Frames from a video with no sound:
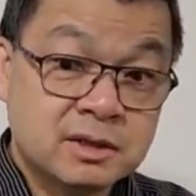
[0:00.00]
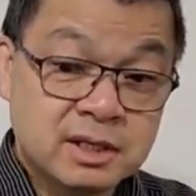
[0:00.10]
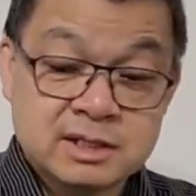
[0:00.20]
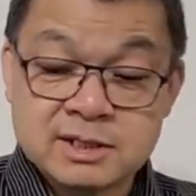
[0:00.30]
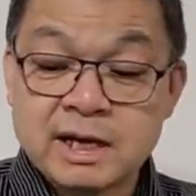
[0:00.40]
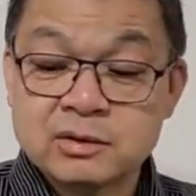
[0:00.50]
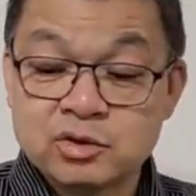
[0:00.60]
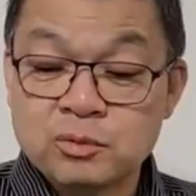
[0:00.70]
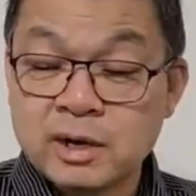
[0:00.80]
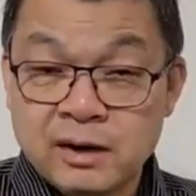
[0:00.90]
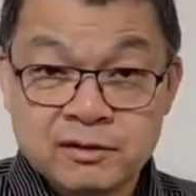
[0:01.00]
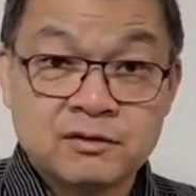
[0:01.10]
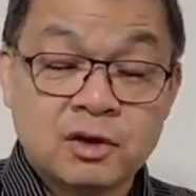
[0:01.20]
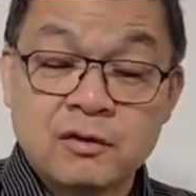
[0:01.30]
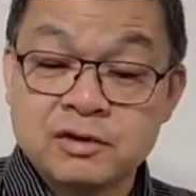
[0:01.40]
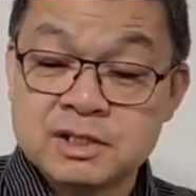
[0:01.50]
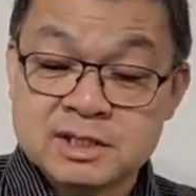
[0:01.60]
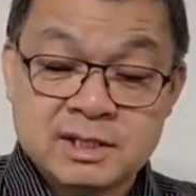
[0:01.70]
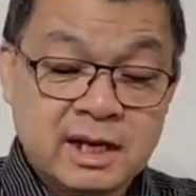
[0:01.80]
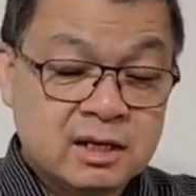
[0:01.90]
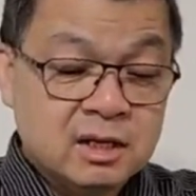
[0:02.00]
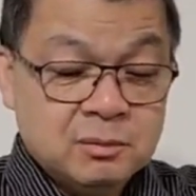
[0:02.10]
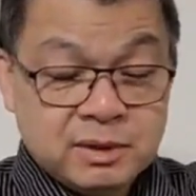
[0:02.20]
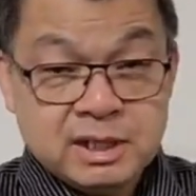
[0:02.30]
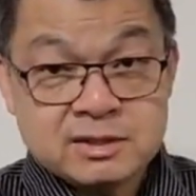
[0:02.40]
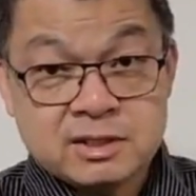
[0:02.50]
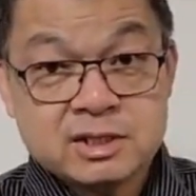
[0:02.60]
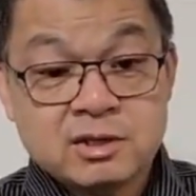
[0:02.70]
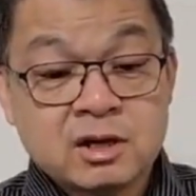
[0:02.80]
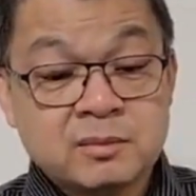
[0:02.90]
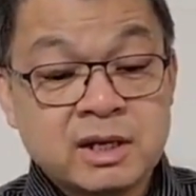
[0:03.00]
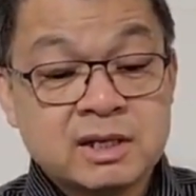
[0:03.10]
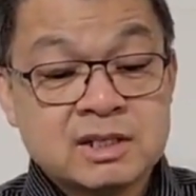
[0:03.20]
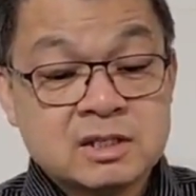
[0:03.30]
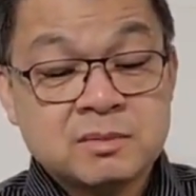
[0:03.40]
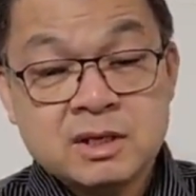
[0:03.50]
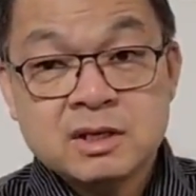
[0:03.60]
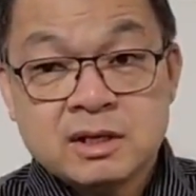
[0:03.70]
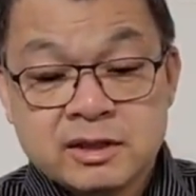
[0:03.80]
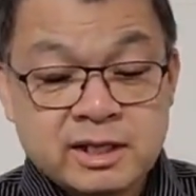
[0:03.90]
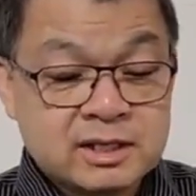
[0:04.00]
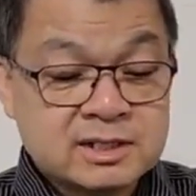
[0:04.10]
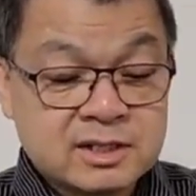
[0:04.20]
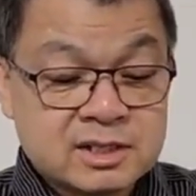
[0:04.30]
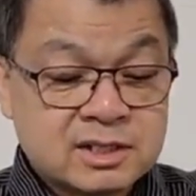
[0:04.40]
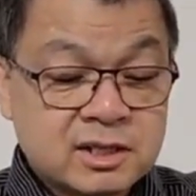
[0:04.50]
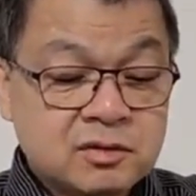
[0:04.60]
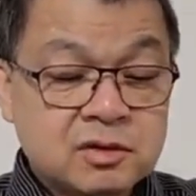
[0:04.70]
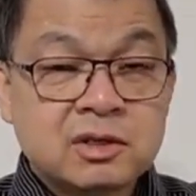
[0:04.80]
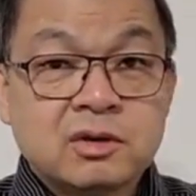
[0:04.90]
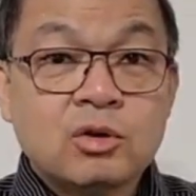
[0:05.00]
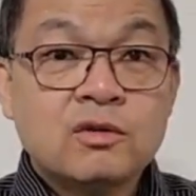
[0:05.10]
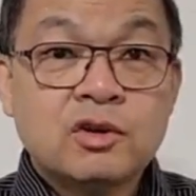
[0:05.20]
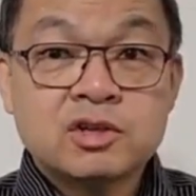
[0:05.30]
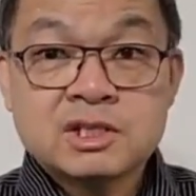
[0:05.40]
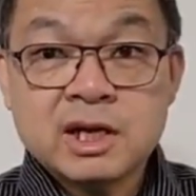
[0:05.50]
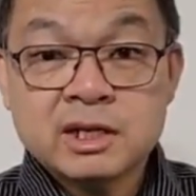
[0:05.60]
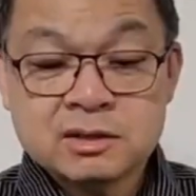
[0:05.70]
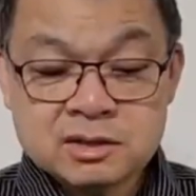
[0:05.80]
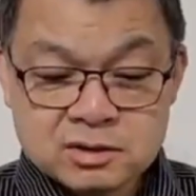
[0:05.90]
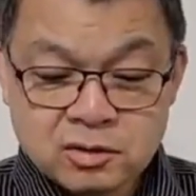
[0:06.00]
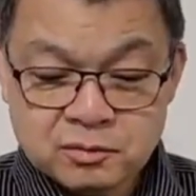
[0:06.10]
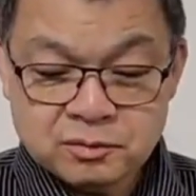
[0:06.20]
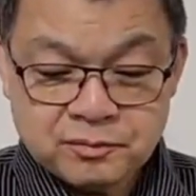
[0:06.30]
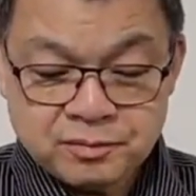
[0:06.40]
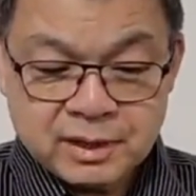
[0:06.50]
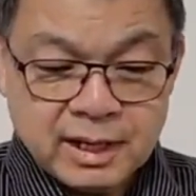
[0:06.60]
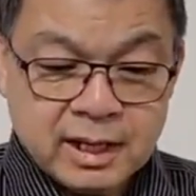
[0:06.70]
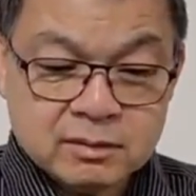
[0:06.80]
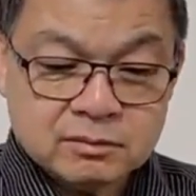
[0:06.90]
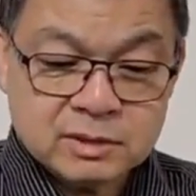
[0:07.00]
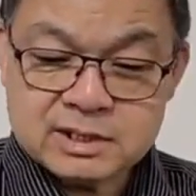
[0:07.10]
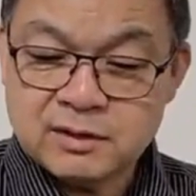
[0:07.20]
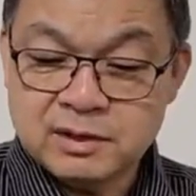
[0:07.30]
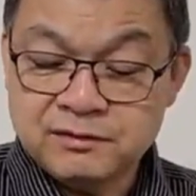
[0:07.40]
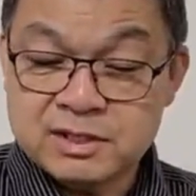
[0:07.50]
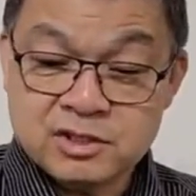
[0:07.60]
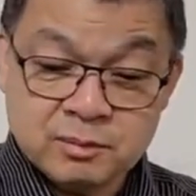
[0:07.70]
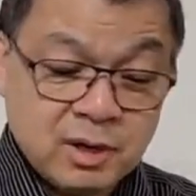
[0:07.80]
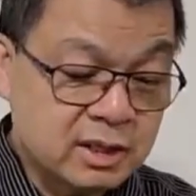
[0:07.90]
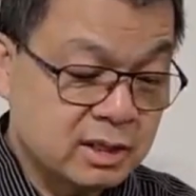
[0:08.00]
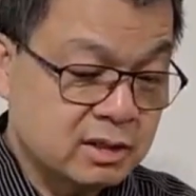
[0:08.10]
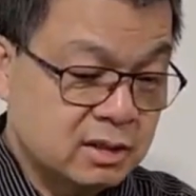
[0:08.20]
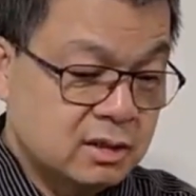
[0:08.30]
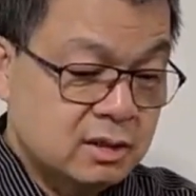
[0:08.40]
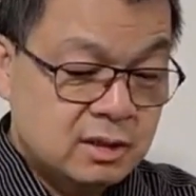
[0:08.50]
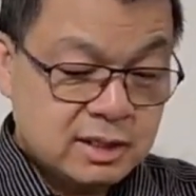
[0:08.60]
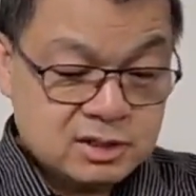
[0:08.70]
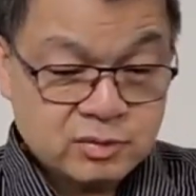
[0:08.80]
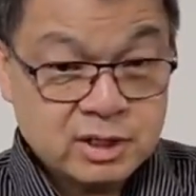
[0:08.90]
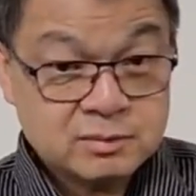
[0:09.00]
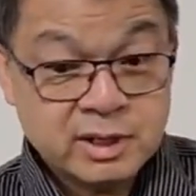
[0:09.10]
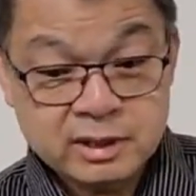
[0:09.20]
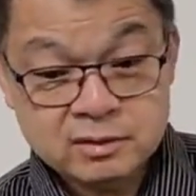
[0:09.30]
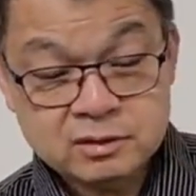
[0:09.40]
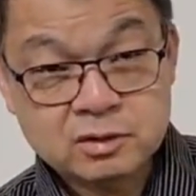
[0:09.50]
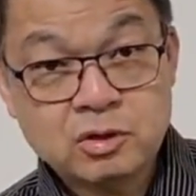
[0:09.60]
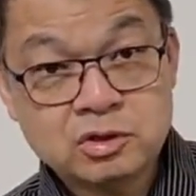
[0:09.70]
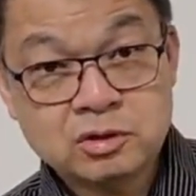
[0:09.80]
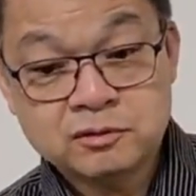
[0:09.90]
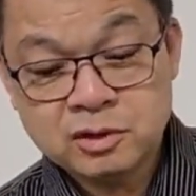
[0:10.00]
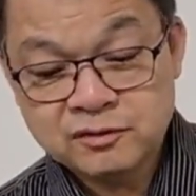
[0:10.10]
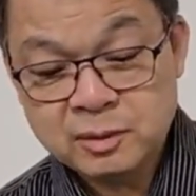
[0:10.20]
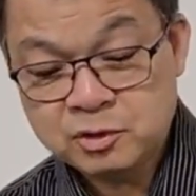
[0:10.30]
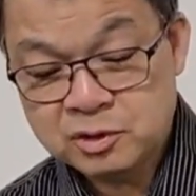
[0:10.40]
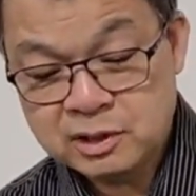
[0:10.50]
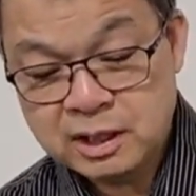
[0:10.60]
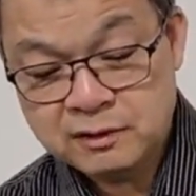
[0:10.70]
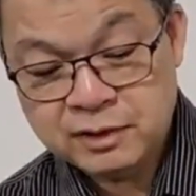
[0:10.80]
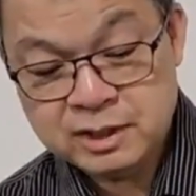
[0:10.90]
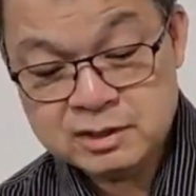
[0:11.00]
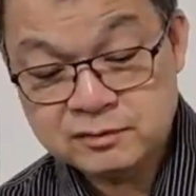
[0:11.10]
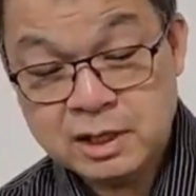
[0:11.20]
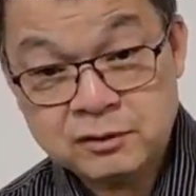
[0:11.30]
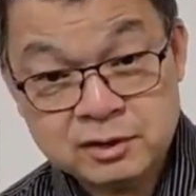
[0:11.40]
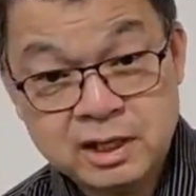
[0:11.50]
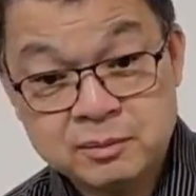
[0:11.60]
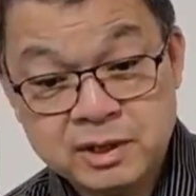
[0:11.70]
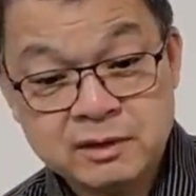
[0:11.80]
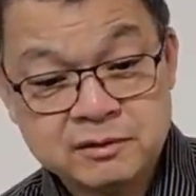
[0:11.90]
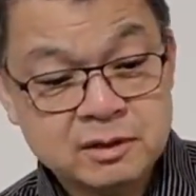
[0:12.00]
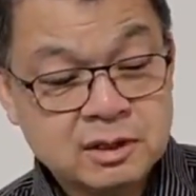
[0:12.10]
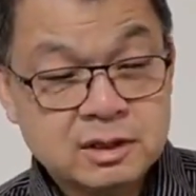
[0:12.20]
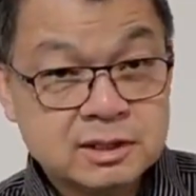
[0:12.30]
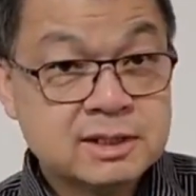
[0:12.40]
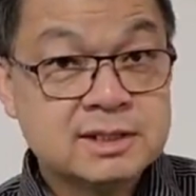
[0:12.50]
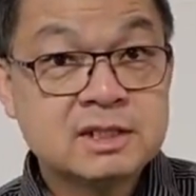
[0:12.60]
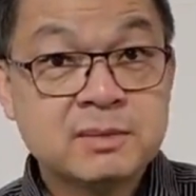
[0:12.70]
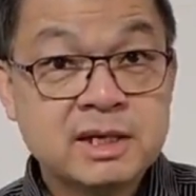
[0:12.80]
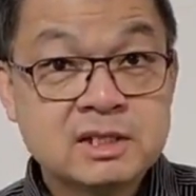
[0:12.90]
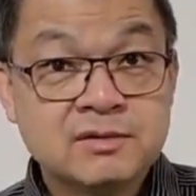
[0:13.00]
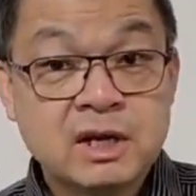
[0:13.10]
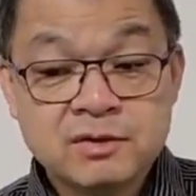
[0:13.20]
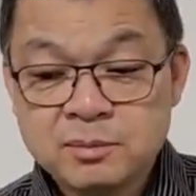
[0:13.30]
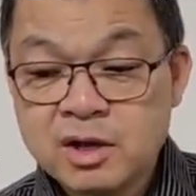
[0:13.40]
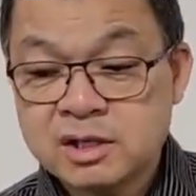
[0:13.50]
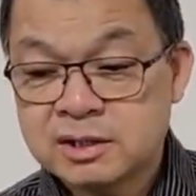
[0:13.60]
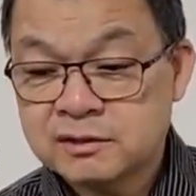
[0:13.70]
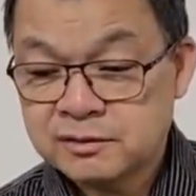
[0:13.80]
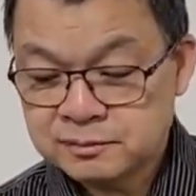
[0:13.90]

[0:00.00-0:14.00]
It is that durable. I have enough confidence in that because of this lock mechanism, thickness of the steel, overall design. So, and 70, fits in your pocket. That's why it's my go-to for if I'm going to have a survival type knife. This is my survival pocket knife.